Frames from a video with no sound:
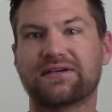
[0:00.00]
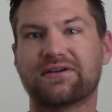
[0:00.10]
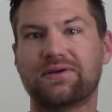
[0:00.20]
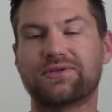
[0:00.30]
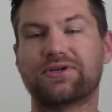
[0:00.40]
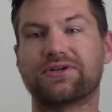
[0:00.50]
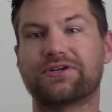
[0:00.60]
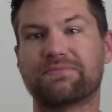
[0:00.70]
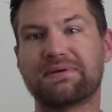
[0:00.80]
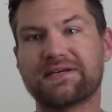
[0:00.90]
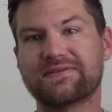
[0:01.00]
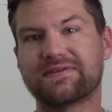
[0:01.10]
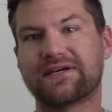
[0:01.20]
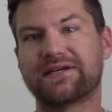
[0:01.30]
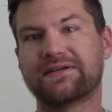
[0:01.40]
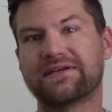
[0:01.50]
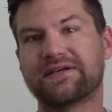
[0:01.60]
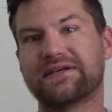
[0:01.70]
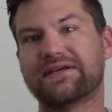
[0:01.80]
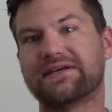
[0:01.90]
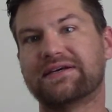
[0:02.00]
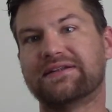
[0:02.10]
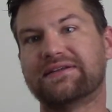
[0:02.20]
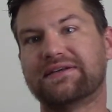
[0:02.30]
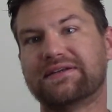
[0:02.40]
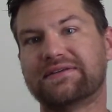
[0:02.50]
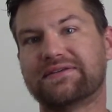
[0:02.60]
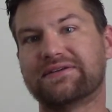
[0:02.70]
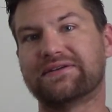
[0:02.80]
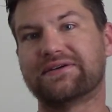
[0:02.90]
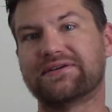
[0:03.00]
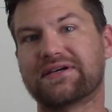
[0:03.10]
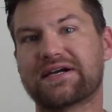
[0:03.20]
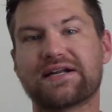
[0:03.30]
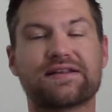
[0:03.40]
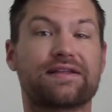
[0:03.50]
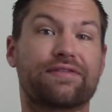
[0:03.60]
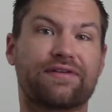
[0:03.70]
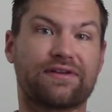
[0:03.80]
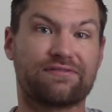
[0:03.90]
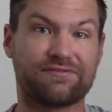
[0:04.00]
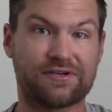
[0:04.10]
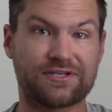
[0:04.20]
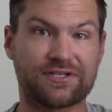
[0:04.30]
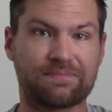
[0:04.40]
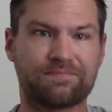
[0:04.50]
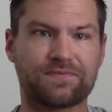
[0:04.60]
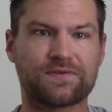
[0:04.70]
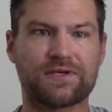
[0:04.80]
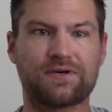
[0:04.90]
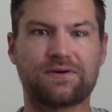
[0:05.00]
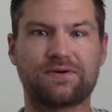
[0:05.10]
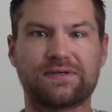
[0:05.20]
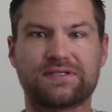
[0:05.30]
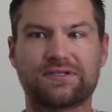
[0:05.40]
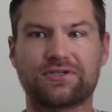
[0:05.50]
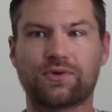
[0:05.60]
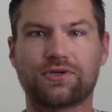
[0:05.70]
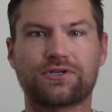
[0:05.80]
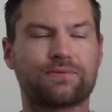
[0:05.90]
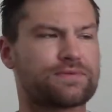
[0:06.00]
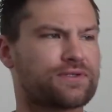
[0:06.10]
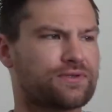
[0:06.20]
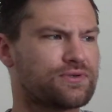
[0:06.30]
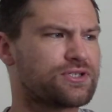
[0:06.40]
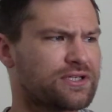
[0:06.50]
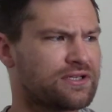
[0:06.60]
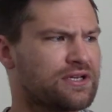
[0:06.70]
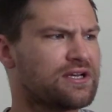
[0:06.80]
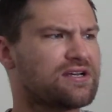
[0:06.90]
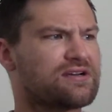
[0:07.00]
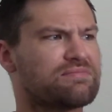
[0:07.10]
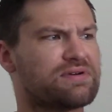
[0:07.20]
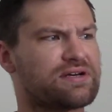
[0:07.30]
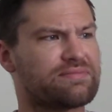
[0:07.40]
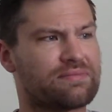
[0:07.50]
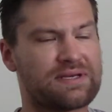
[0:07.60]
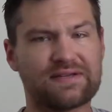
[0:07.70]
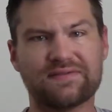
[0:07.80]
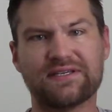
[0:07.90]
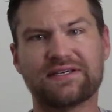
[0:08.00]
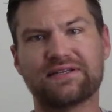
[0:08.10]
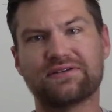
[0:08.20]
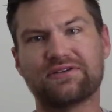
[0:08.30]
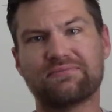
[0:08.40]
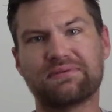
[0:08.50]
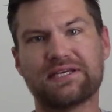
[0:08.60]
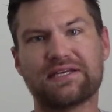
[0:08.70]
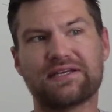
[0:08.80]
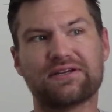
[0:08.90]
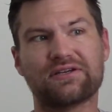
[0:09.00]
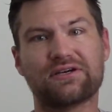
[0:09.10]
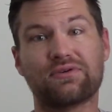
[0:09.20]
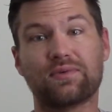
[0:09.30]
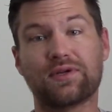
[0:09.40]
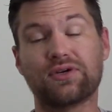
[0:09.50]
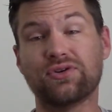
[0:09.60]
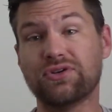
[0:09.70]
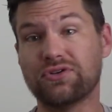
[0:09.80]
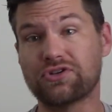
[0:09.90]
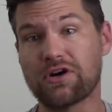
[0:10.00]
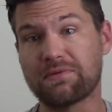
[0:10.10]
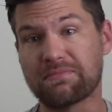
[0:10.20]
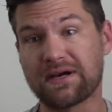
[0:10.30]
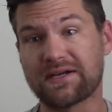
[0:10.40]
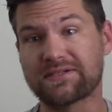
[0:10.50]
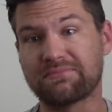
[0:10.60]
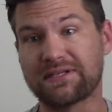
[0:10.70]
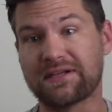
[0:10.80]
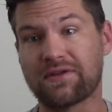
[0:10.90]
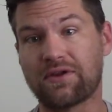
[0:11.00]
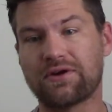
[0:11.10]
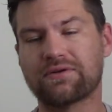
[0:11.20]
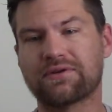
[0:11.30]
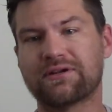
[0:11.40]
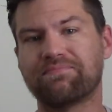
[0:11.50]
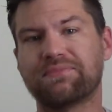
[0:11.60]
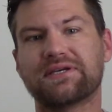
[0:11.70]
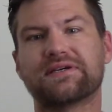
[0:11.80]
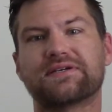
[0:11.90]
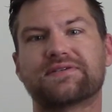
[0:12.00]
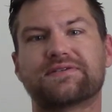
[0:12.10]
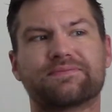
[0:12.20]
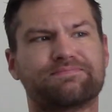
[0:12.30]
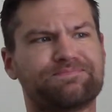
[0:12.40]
closer to your baseline and then, you know, you kind of need a thing to function. So it's a short-term solution. But memantine could be, you know, a really good nootropic possibly in the long run because,